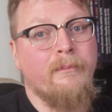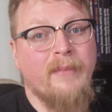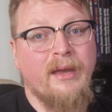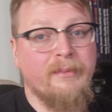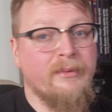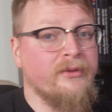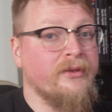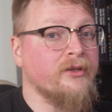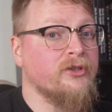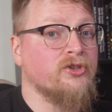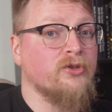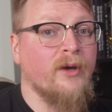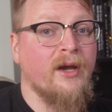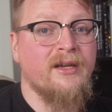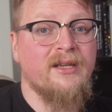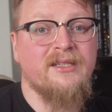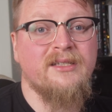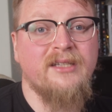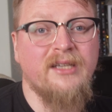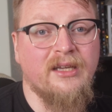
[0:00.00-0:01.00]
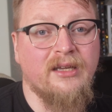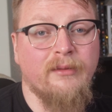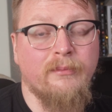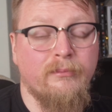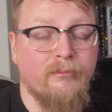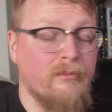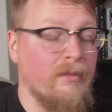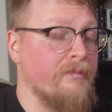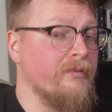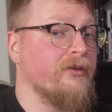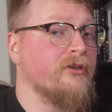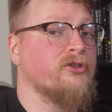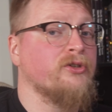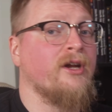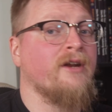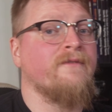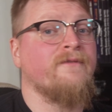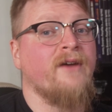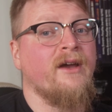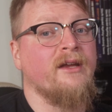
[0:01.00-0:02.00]
Maybe they'll try to sneak, maybe they'll
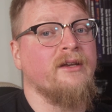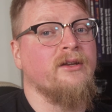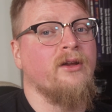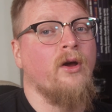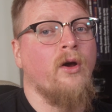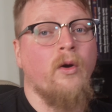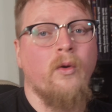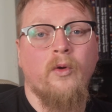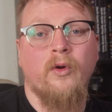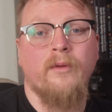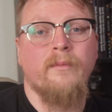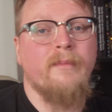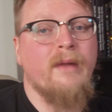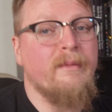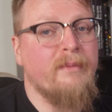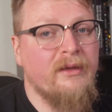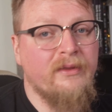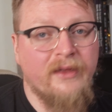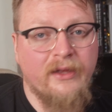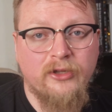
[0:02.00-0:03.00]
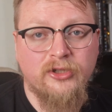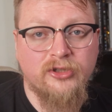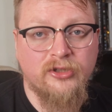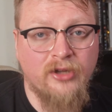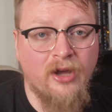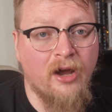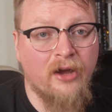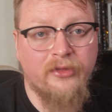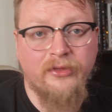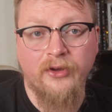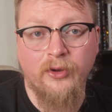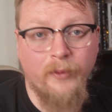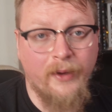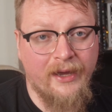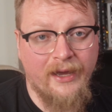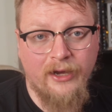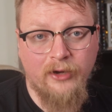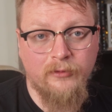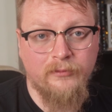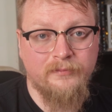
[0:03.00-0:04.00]
try to fight, or maybe they'll talk their
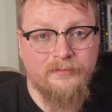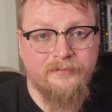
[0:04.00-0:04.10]
way out.